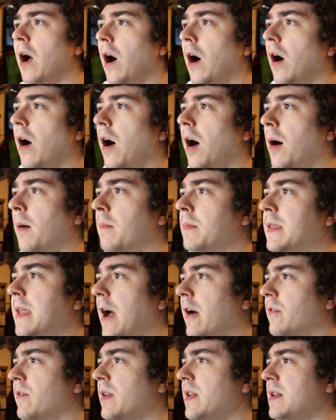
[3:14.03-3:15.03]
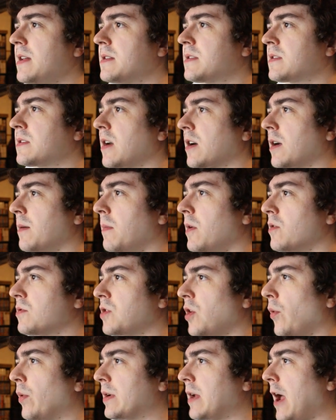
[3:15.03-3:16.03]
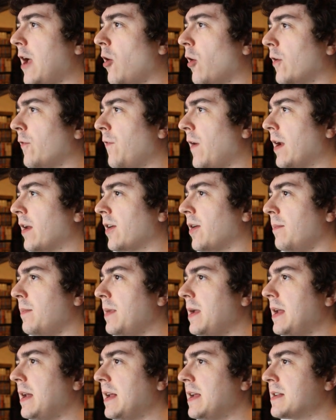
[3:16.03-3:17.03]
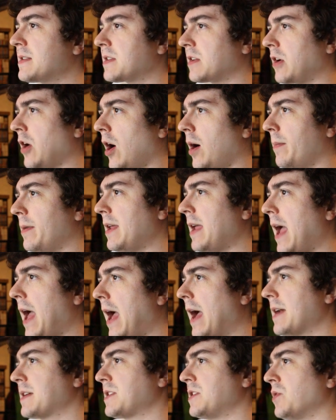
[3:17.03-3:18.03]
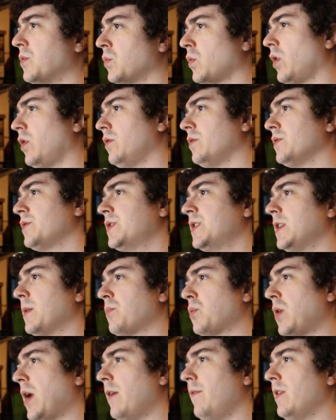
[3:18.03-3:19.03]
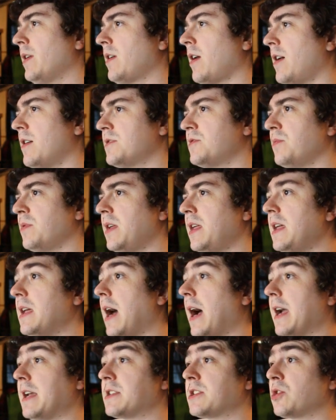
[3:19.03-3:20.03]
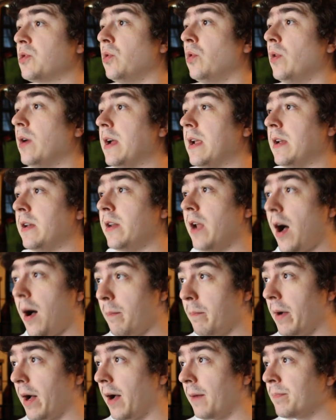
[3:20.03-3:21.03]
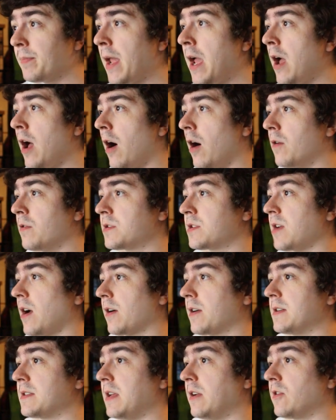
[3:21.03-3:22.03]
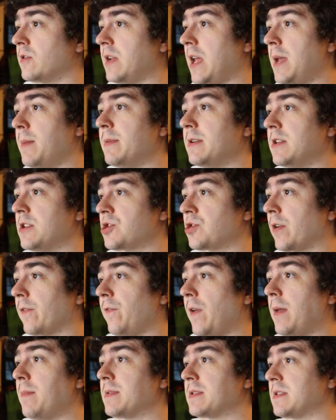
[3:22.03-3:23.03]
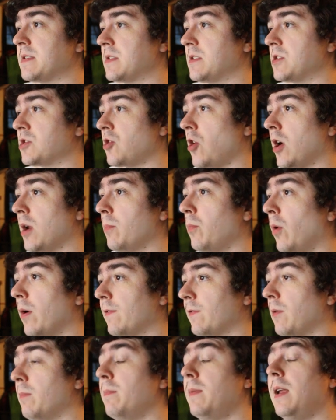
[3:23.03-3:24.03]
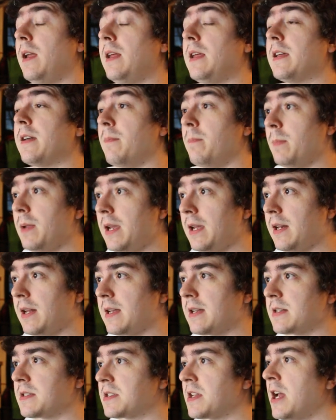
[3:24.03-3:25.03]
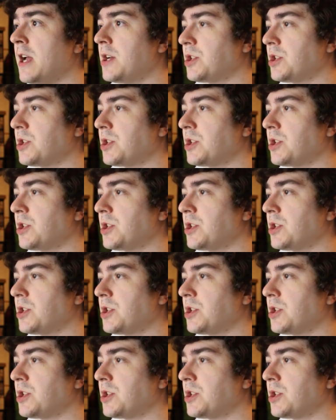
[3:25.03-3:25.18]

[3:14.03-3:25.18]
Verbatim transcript: Um, Sakamoto, a diehard fan of comedians and comedy acts, and roles in the private Kazuki High School in Namba. Osaka's entertainment district famous as the starting point for many comedians.